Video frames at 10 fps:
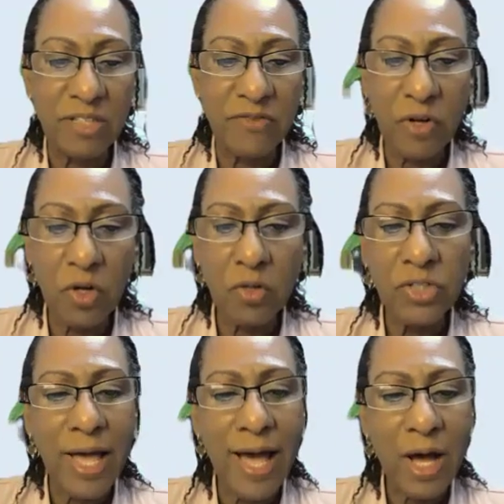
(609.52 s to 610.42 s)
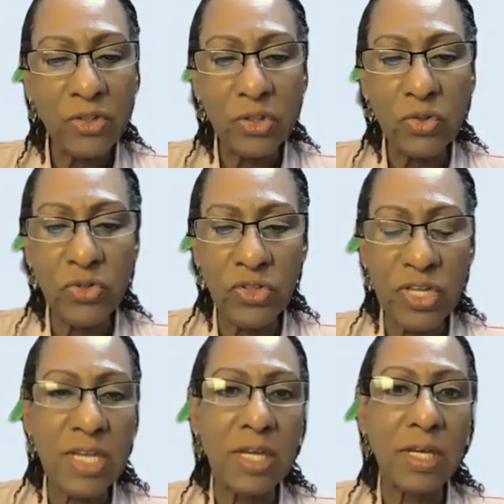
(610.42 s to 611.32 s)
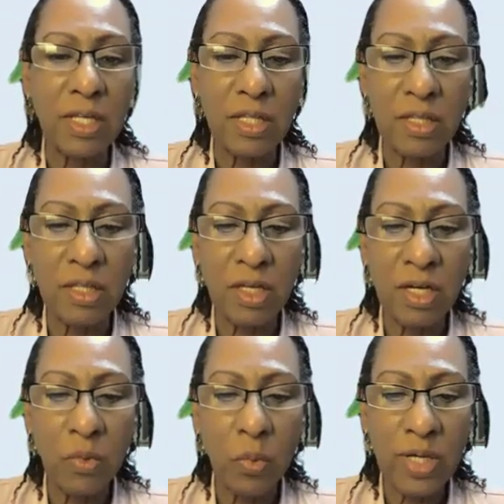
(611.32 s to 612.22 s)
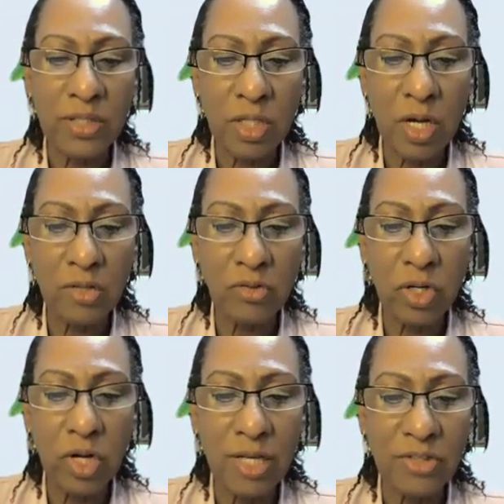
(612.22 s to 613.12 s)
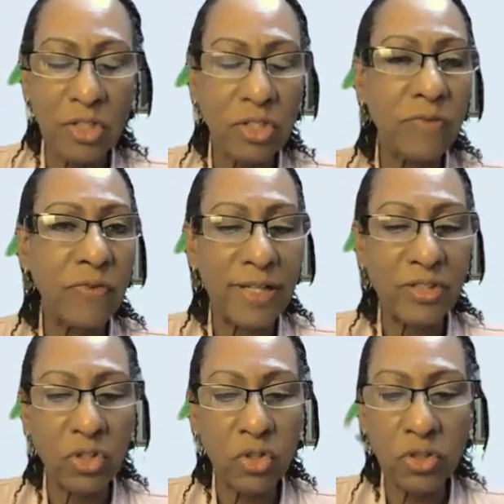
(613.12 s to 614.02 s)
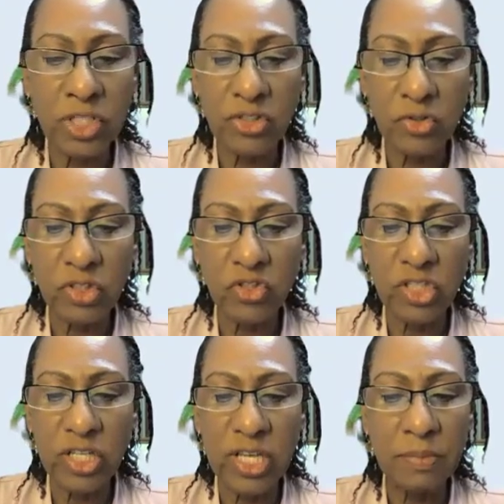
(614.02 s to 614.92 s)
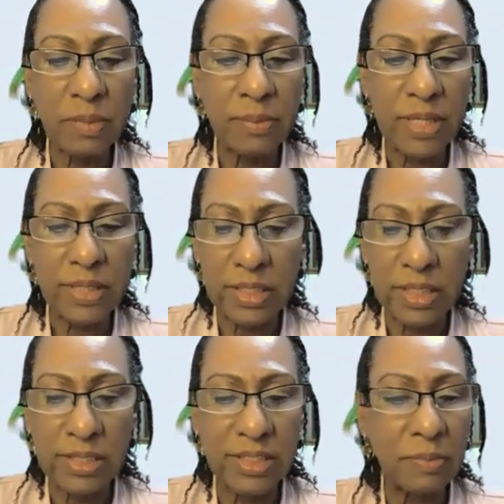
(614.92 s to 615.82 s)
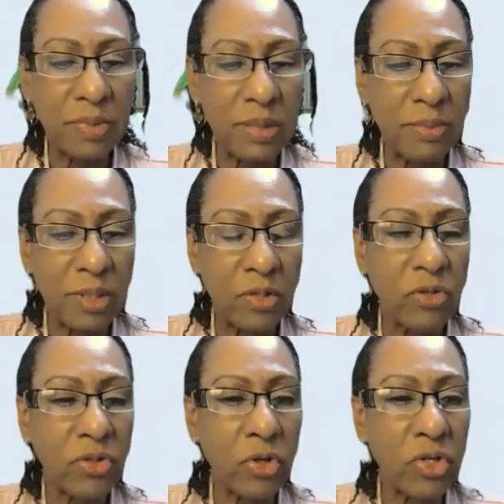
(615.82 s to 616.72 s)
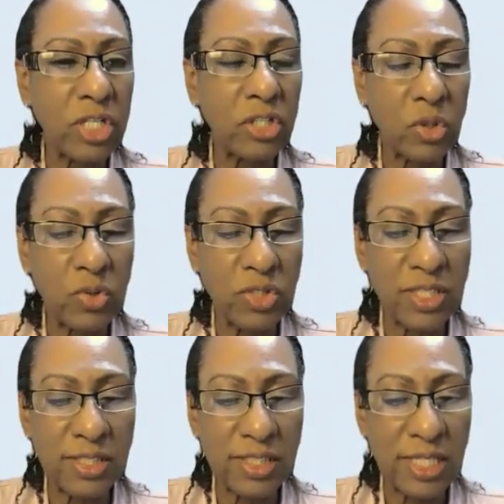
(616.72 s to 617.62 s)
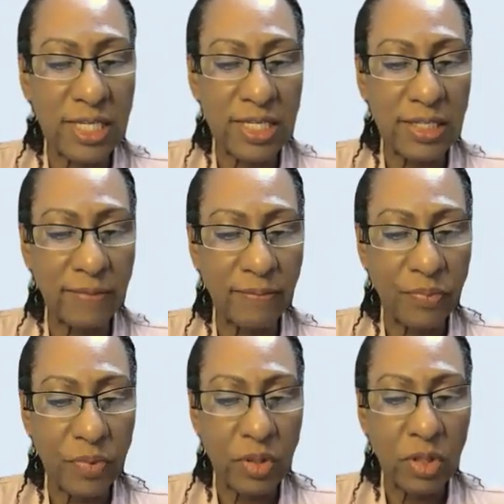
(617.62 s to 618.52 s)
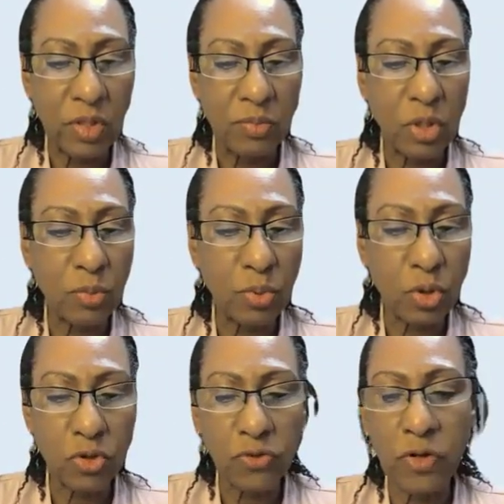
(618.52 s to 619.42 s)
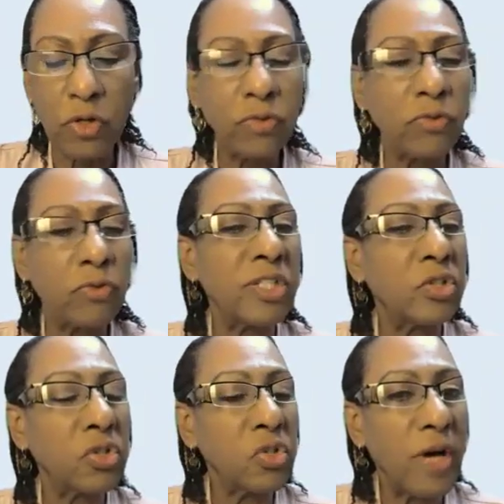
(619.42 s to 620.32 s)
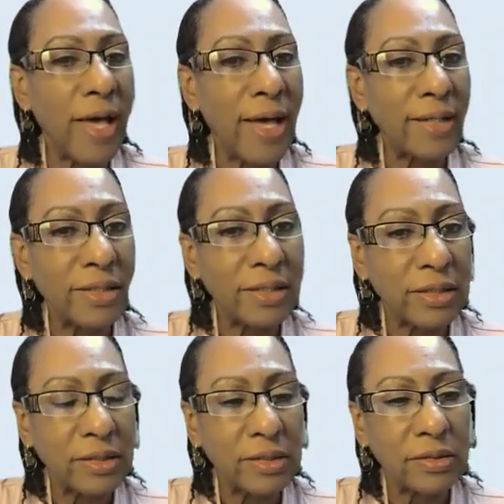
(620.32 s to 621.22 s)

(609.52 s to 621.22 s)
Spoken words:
Smith-Folds, how do you think the West Contra Costa Unified School District should implement Assembly Bill 3216, Pupils Phone-Free School Act?